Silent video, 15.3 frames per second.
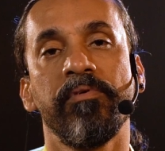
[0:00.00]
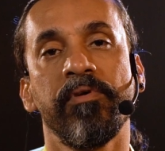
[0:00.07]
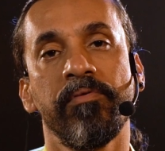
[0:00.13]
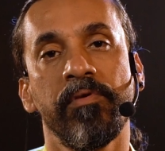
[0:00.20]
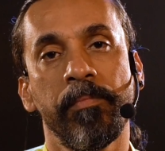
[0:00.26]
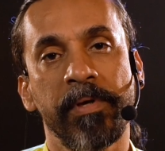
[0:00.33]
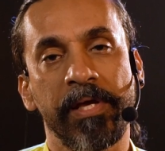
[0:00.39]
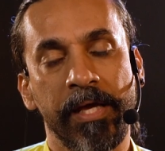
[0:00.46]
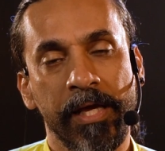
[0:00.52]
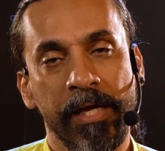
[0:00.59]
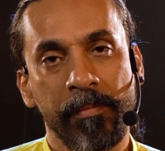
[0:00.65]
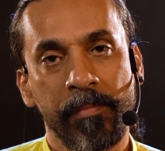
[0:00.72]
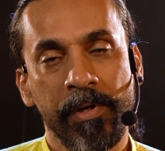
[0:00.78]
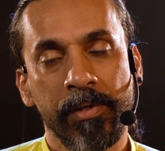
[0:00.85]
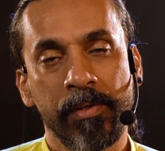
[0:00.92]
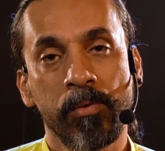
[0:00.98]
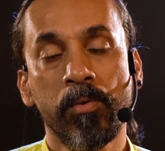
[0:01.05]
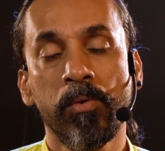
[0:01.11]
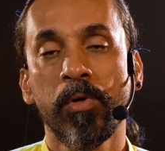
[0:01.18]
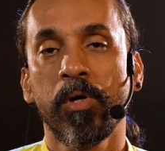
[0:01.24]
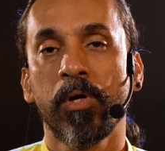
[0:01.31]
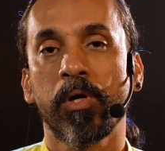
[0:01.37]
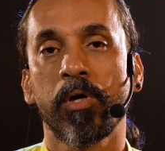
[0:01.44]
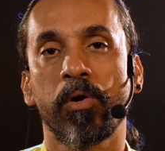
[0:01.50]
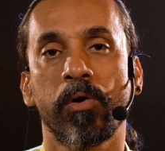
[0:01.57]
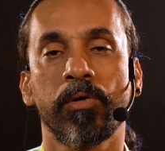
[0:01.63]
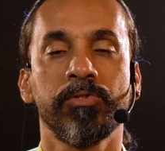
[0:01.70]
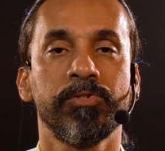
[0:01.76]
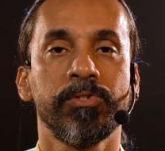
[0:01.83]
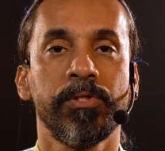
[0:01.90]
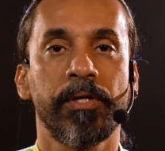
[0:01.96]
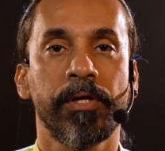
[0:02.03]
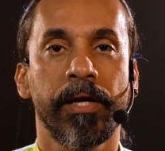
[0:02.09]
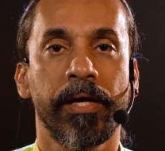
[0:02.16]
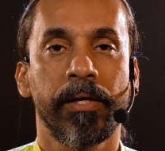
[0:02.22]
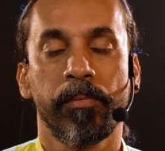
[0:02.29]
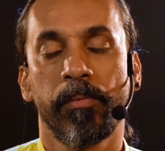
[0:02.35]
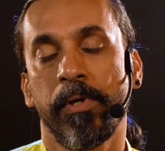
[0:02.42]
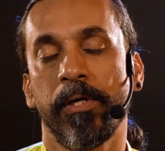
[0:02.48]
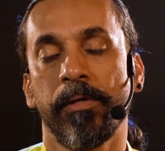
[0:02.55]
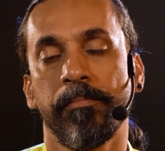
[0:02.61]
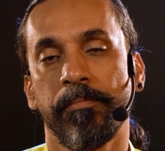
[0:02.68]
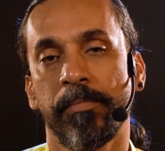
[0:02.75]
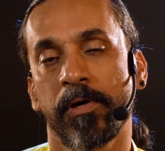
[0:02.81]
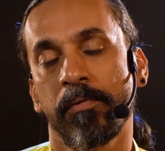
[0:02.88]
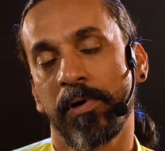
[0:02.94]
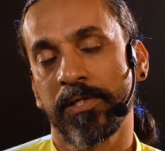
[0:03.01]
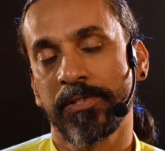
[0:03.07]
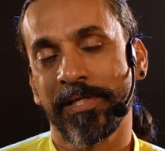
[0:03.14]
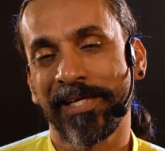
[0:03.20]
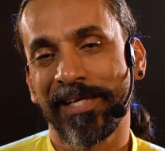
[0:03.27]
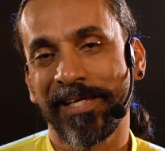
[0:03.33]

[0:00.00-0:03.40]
we will be able to concentrate well. Bhagavan Shri